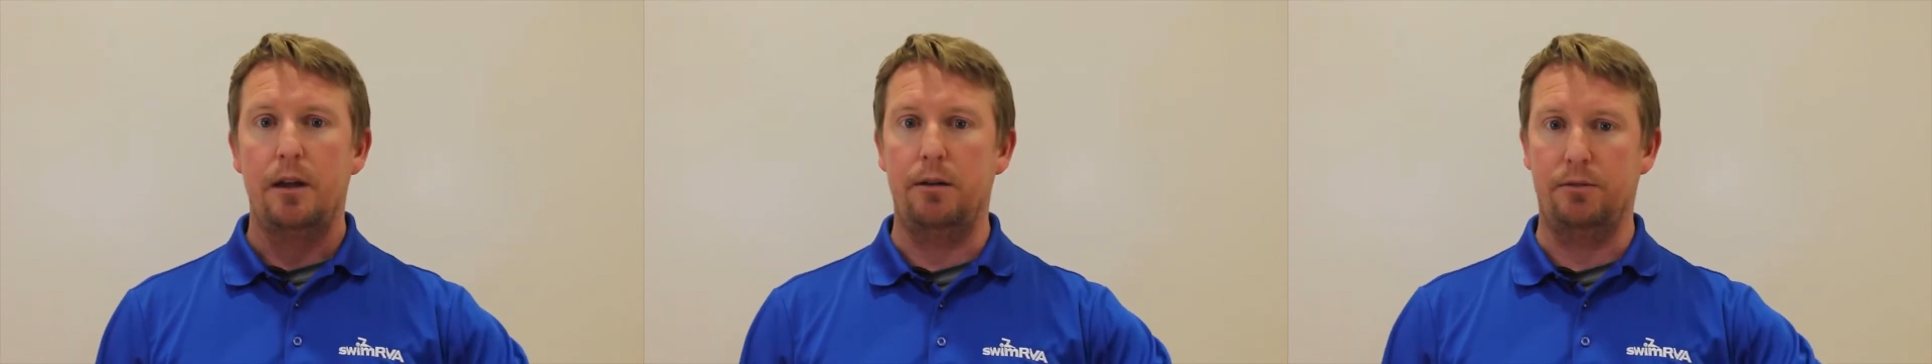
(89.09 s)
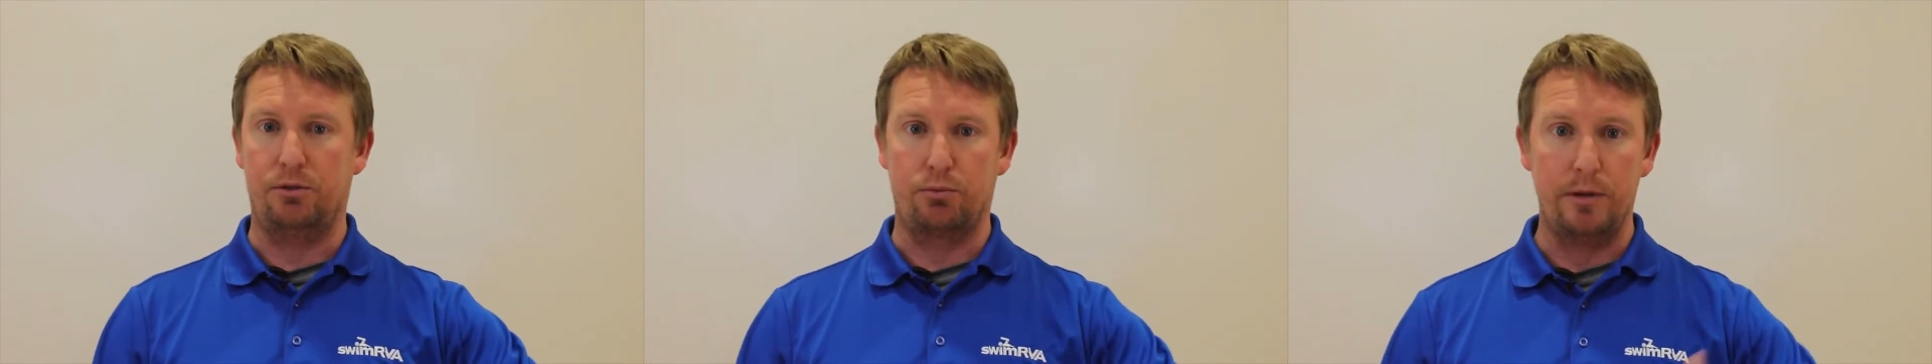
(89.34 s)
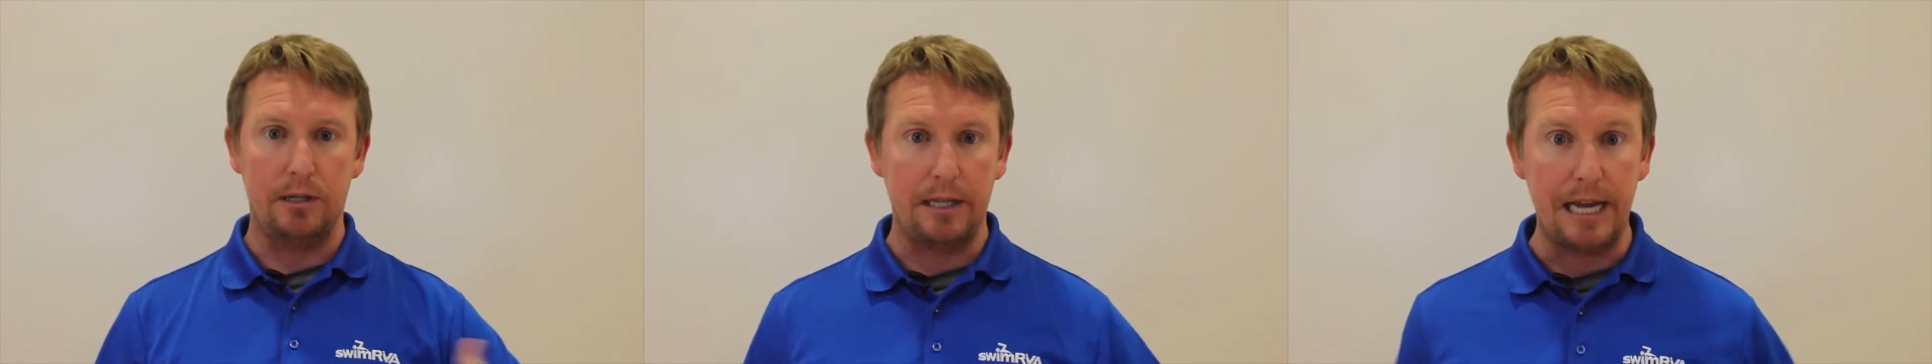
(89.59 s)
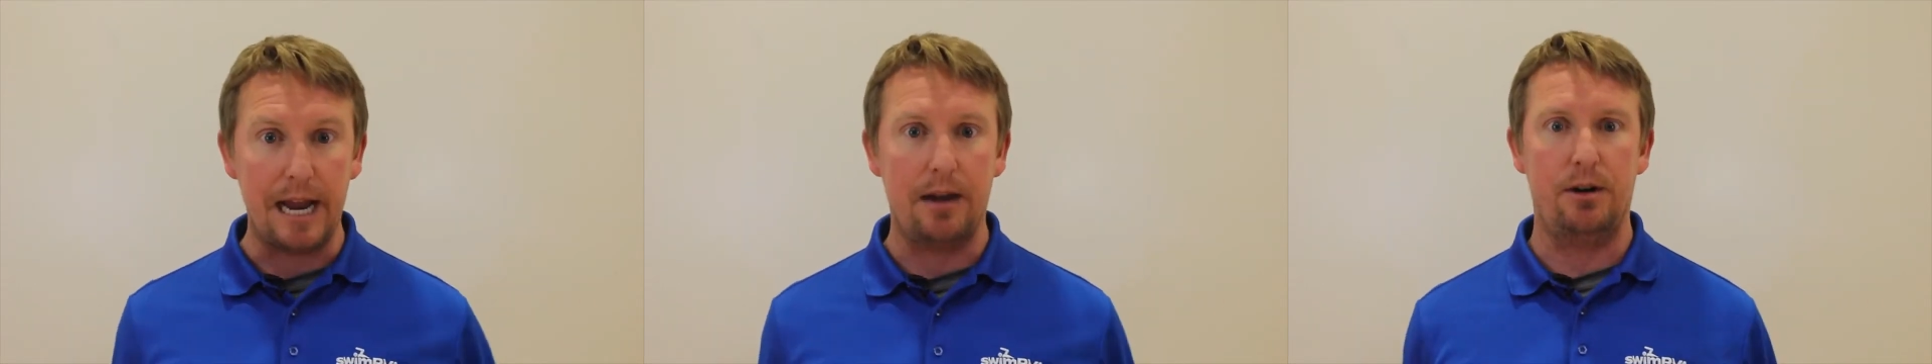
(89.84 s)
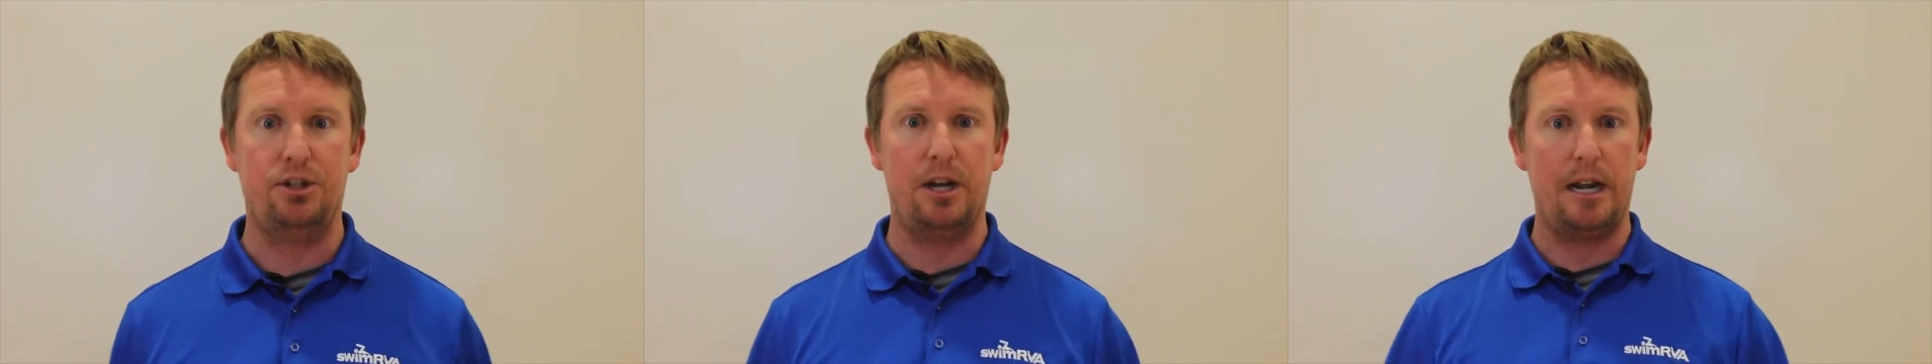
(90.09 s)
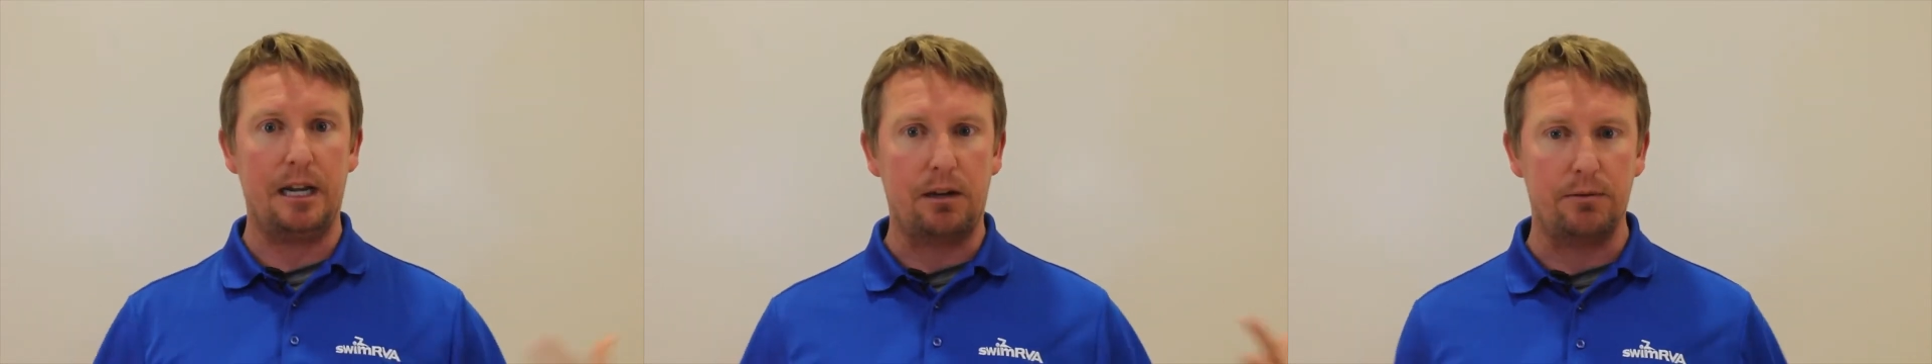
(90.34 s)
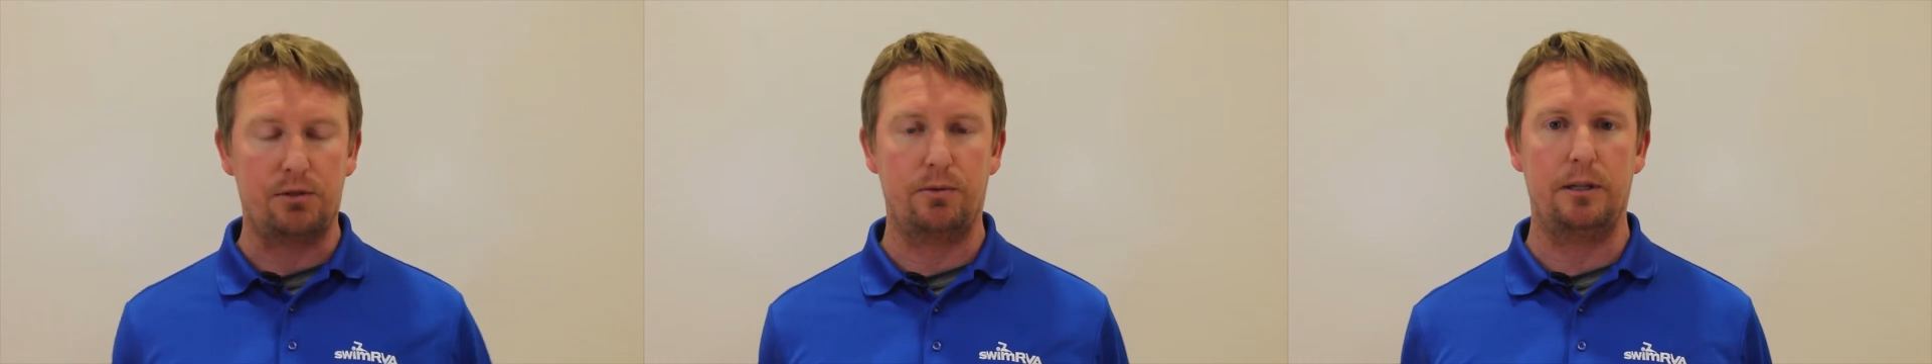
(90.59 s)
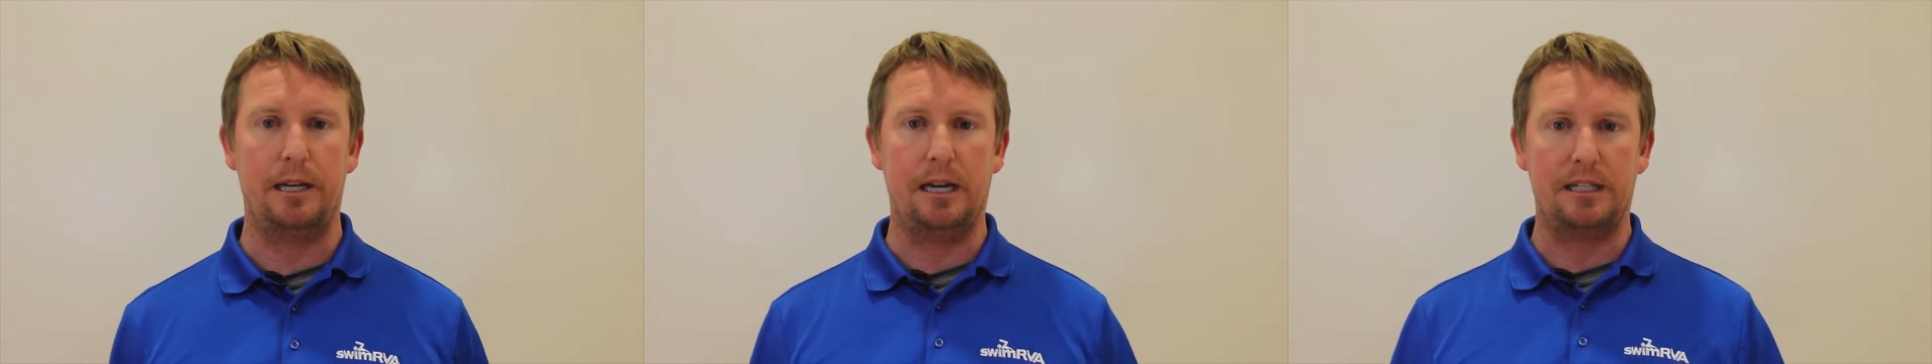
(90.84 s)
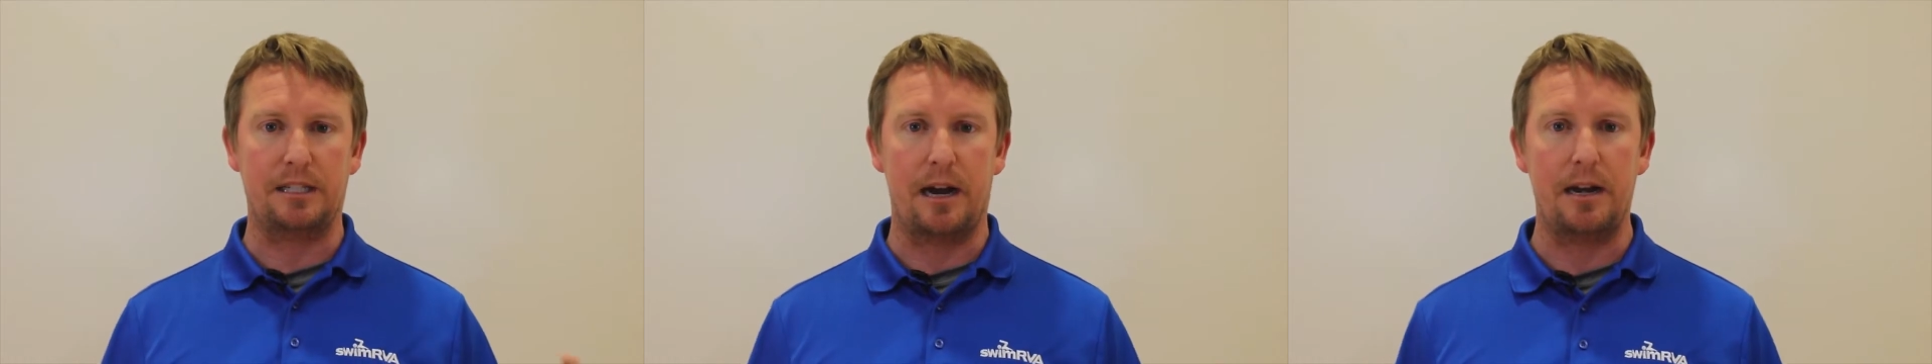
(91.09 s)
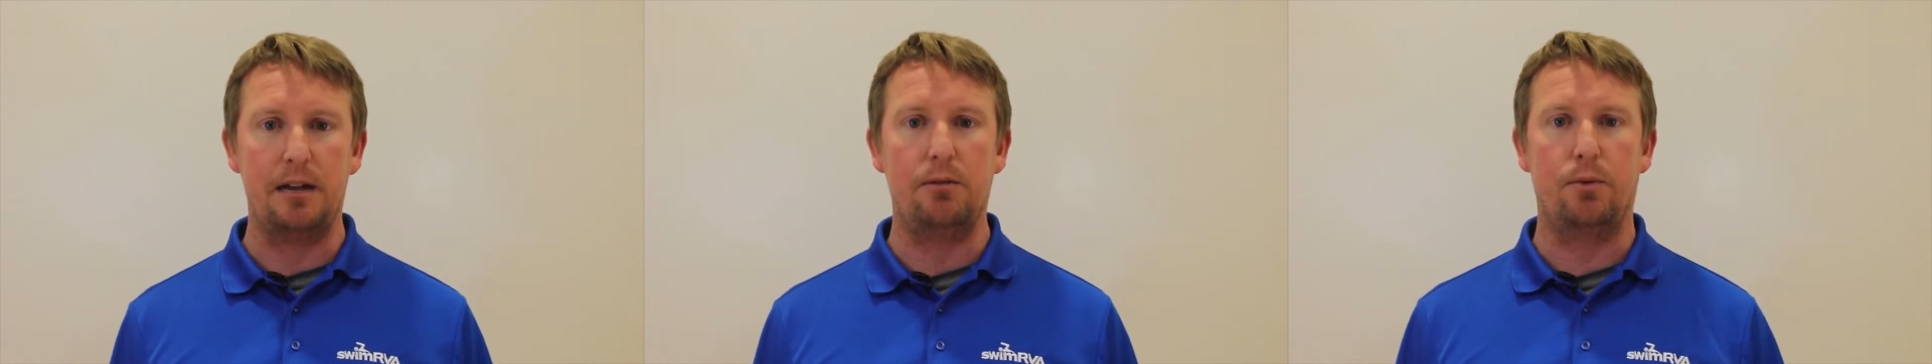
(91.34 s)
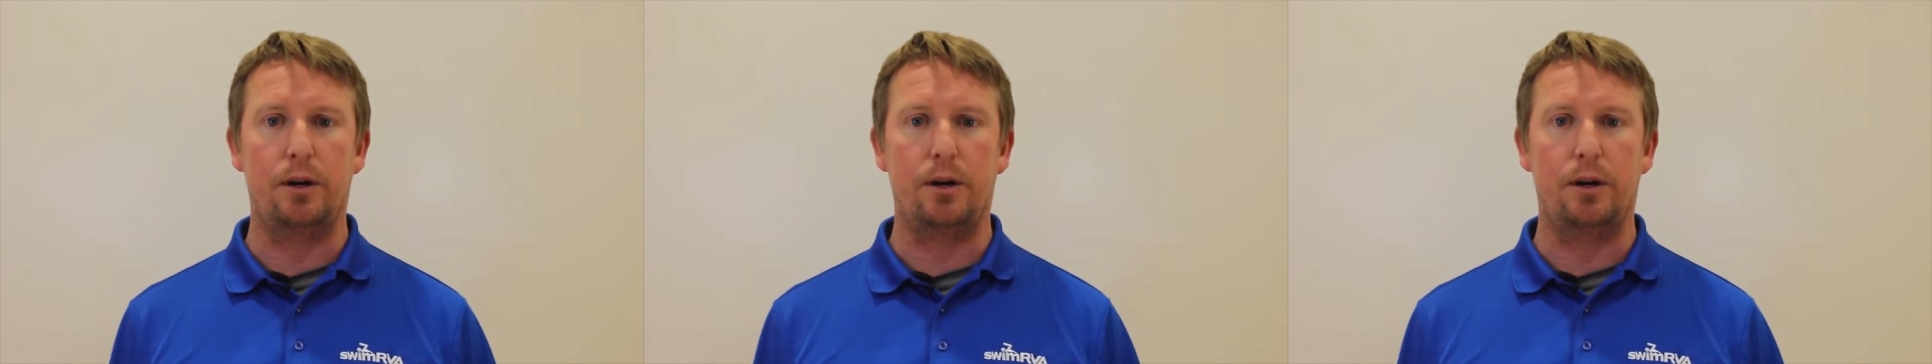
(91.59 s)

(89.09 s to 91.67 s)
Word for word: It was really energetic. It was really exciting.